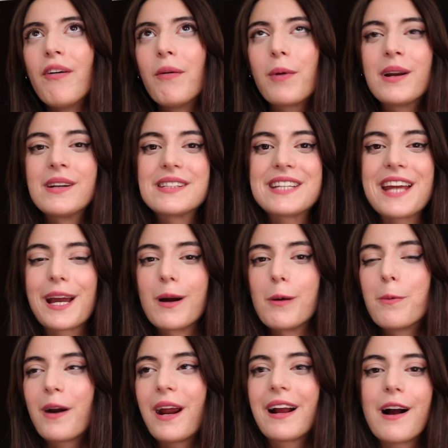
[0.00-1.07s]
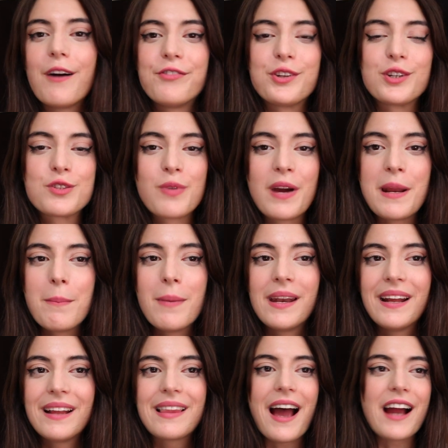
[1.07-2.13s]
I'm gonna take a break after 20
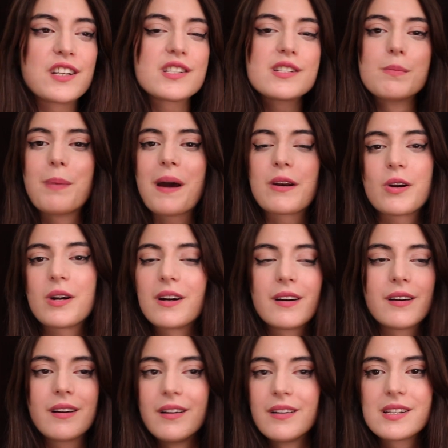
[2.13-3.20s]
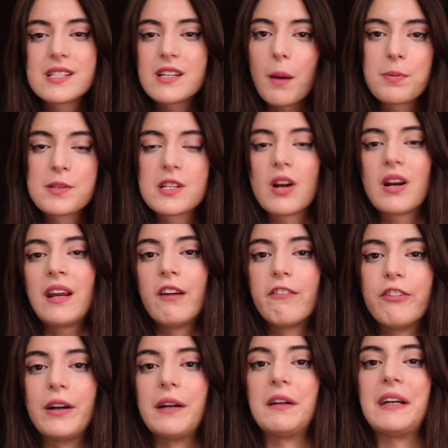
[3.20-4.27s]
minutes, I just better uh, stop studying for the